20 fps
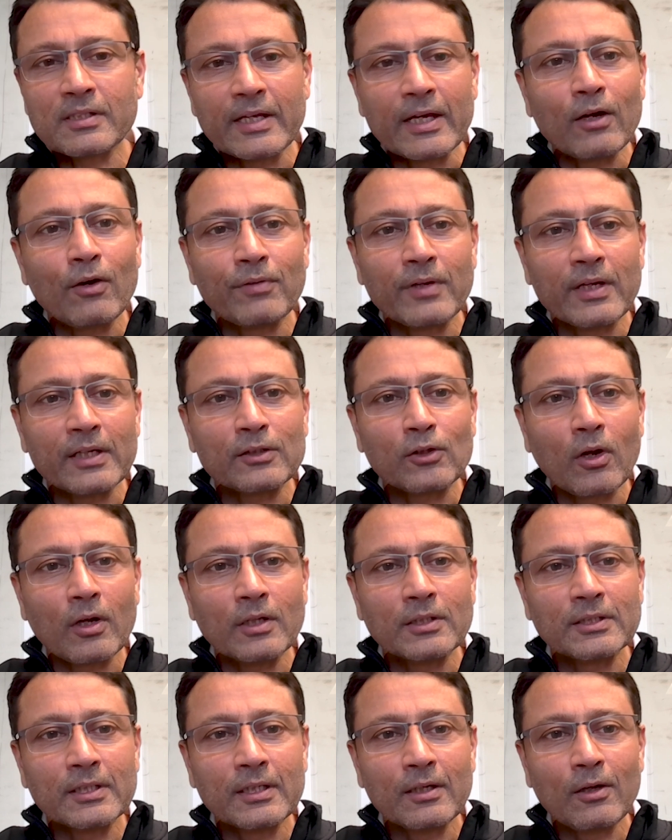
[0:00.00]
sake of
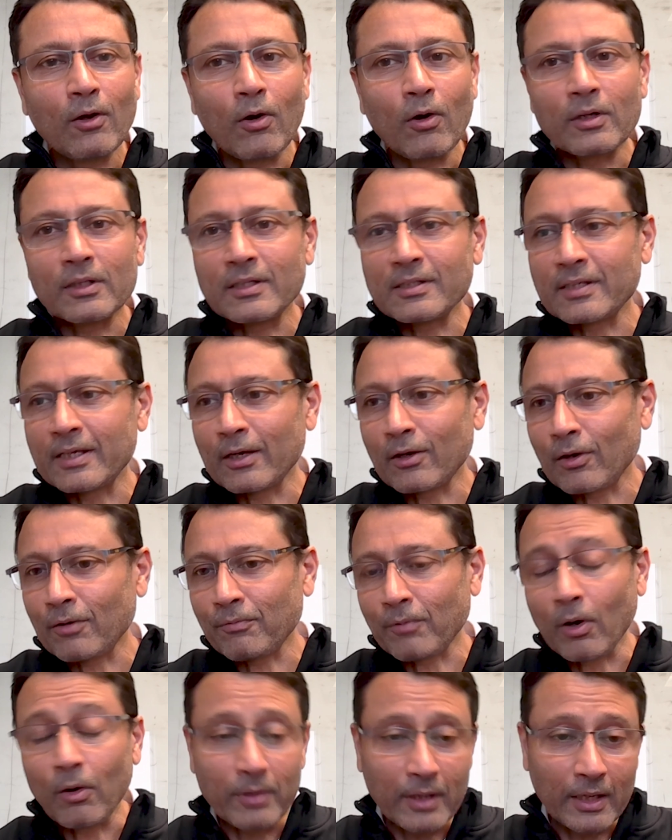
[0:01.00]
technology or the sake of,
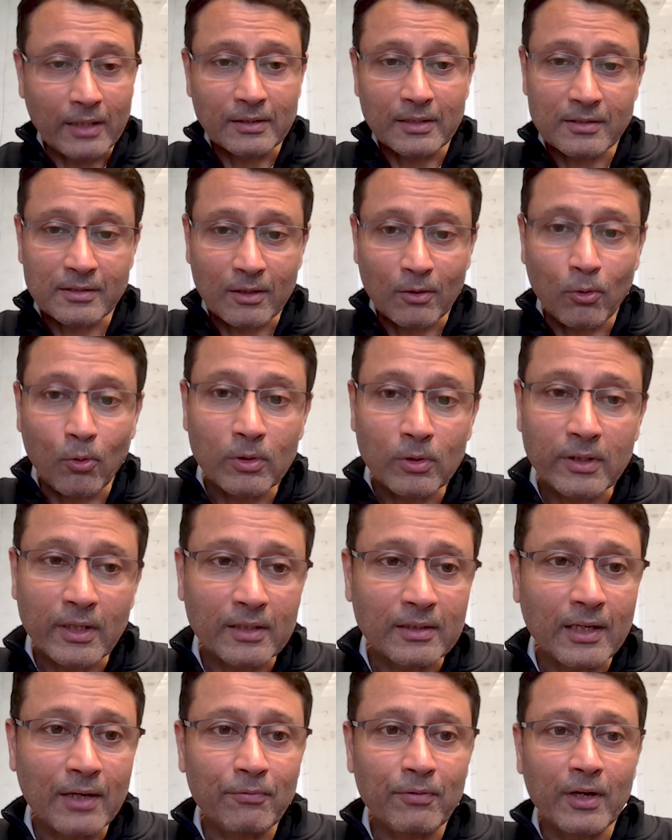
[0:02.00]
oh, yeah, this is a cool
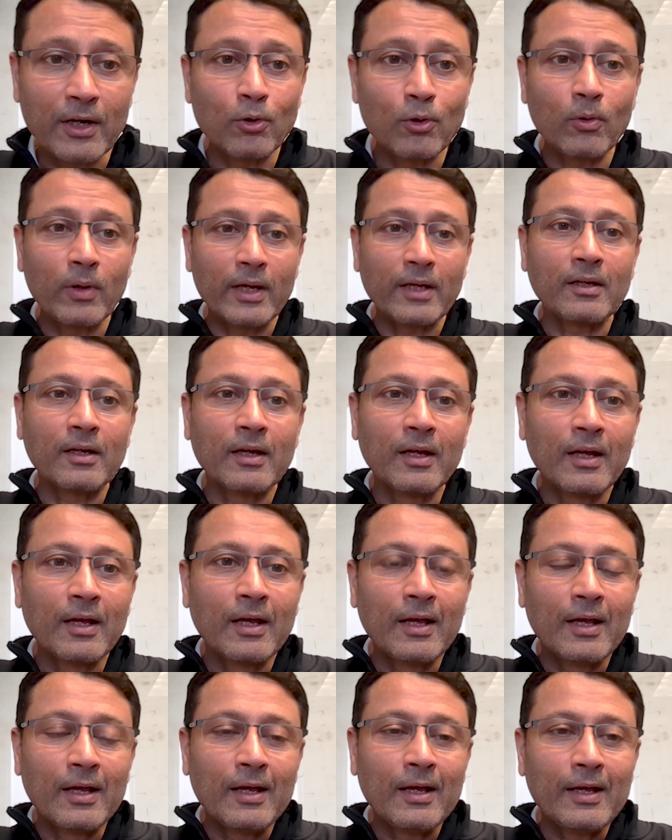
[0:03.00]
thing that we are doing
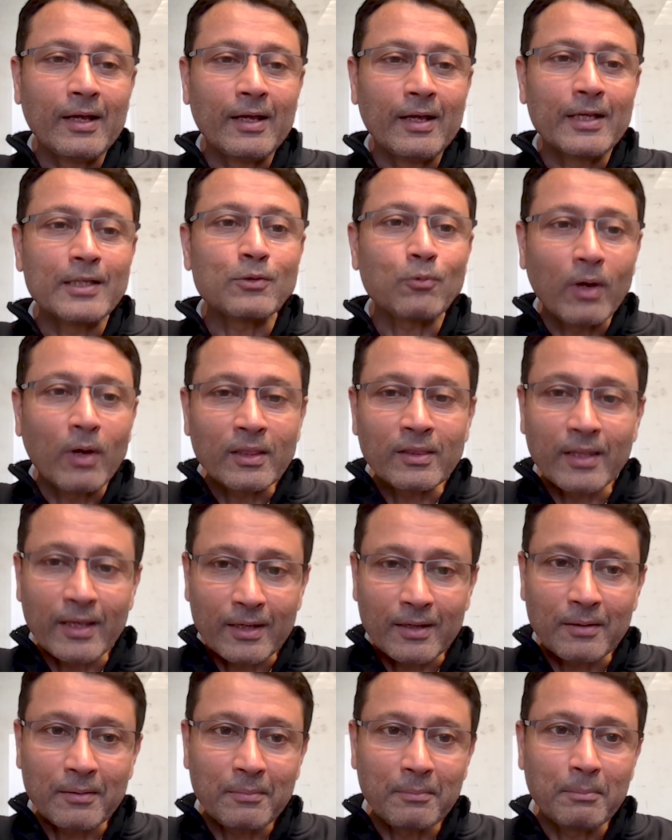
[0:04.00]
is one
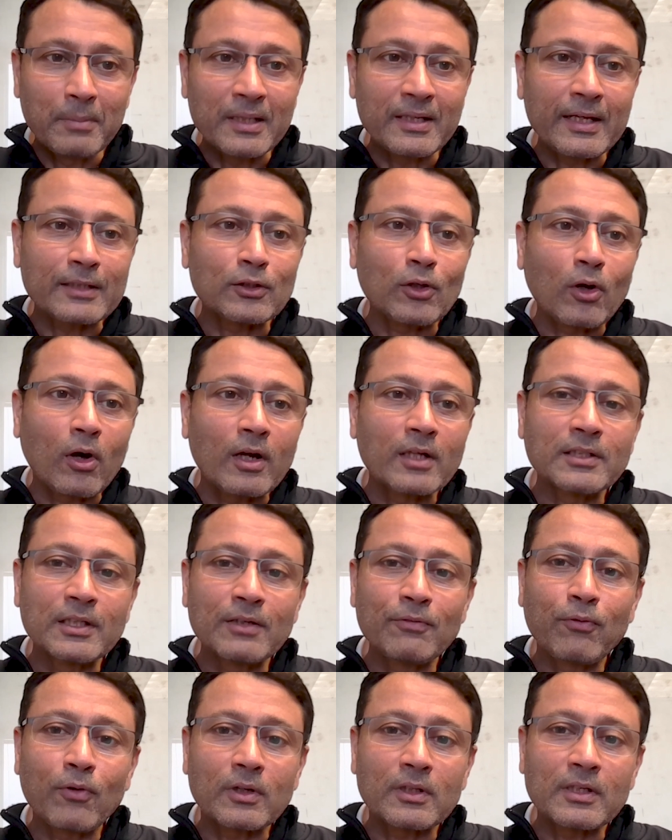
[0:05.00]
thing, but
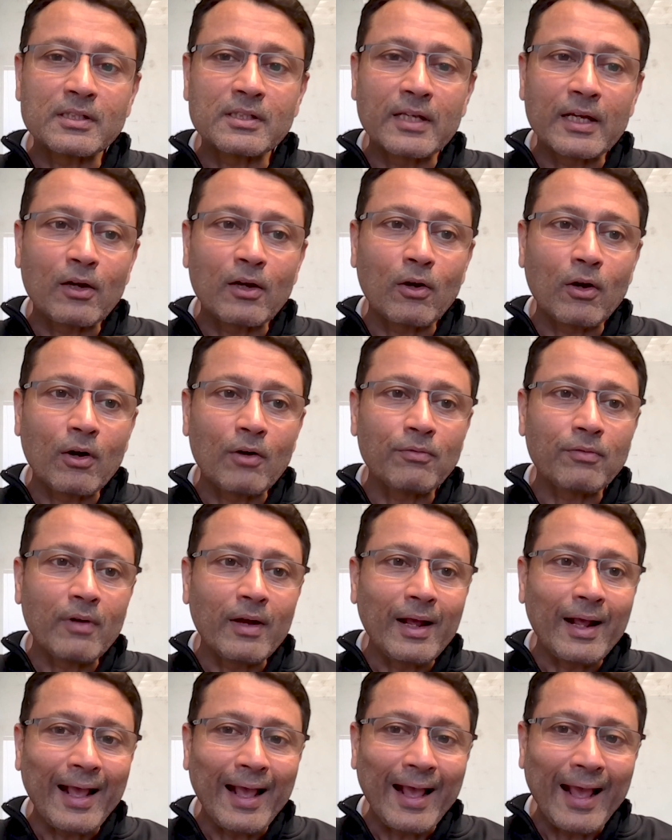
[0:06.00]
technology for the sake of
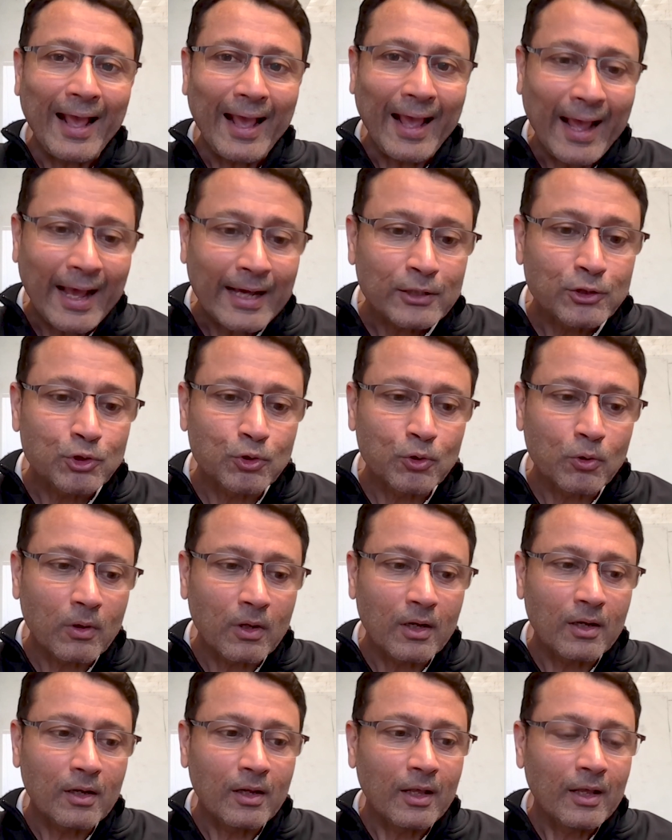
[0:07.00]

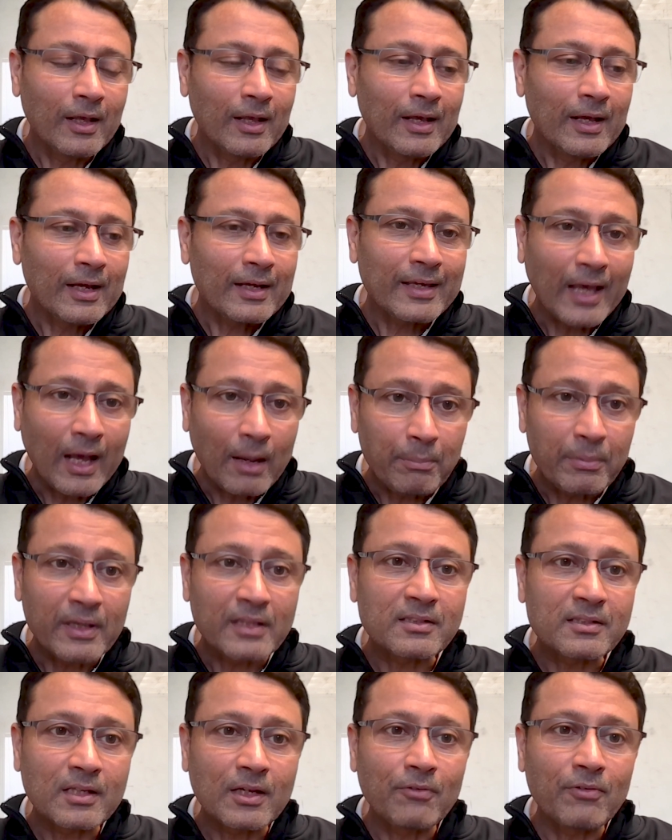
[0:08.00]
actual capex
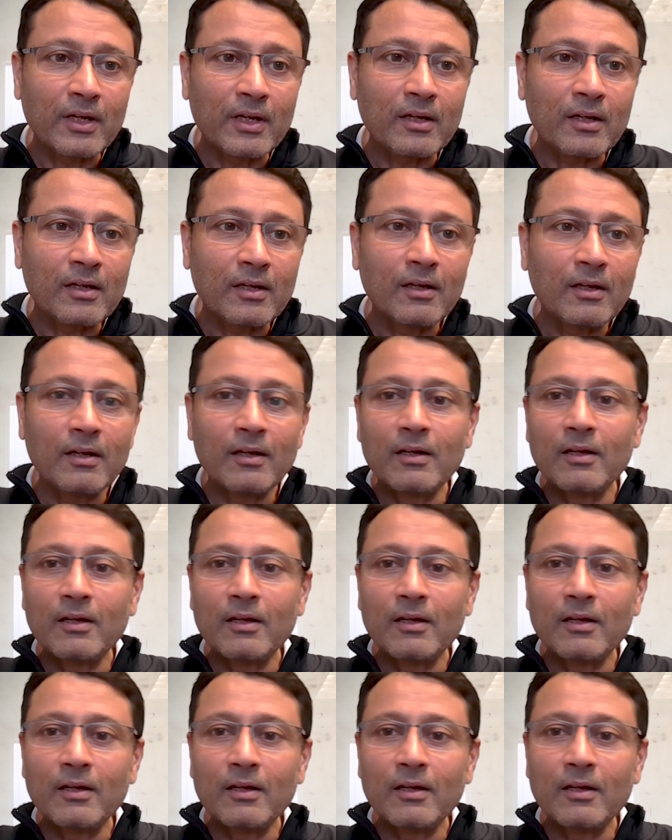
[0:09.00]
saving,